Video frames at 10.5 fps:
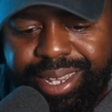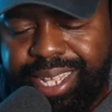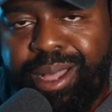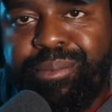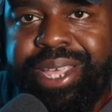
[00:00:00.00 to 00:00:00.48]

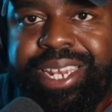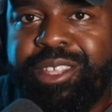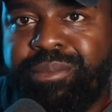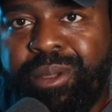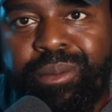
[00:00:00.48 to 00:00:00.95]
Like I'm meeting
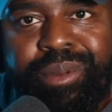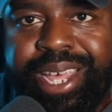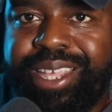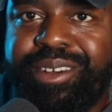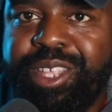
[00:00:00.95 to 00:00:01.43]
these people. I'm
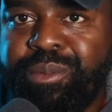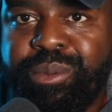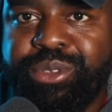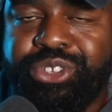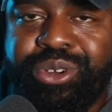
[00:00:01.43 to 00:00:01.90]
like, yo, these
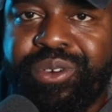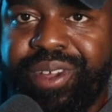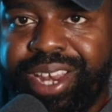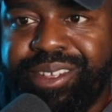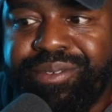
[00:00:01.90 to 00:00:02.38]
people are so
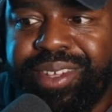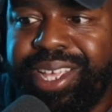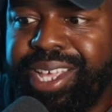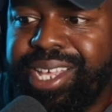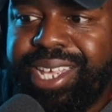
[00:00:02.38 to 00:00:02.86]
creative
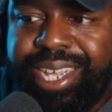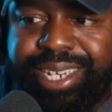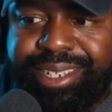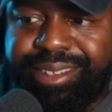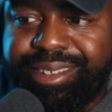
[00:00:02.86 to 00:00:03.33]

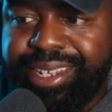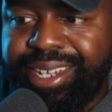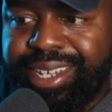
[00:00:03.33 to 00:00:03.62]
and just,